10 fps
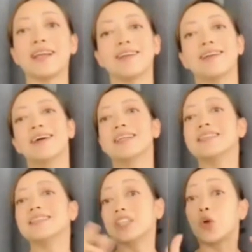like, because
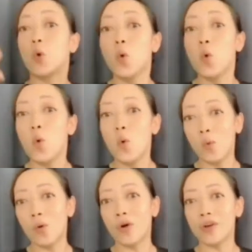it's a cool
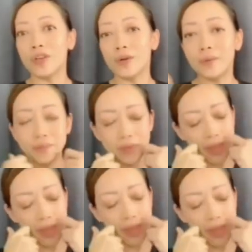word, you know.
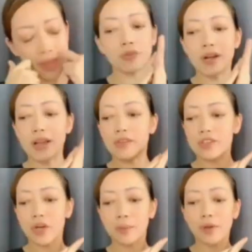Right. So that's for
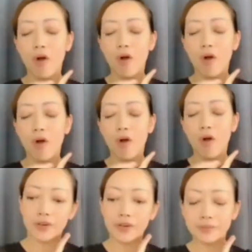another topic
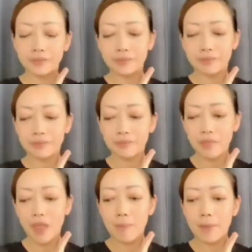altogether,
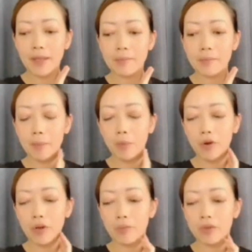but my
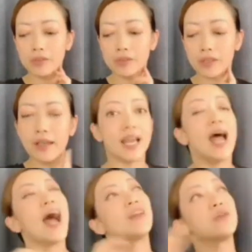point was, because
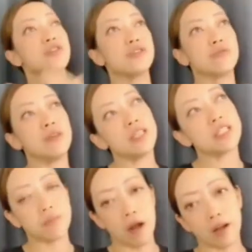I know she's
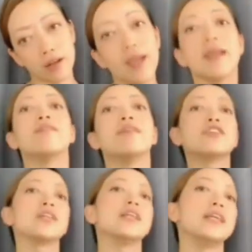really smart.
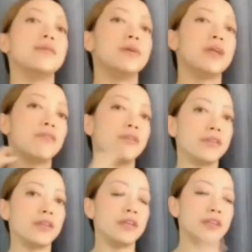Eventually, we gave
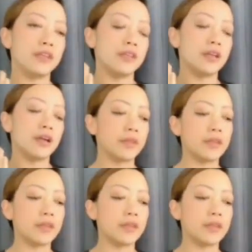her the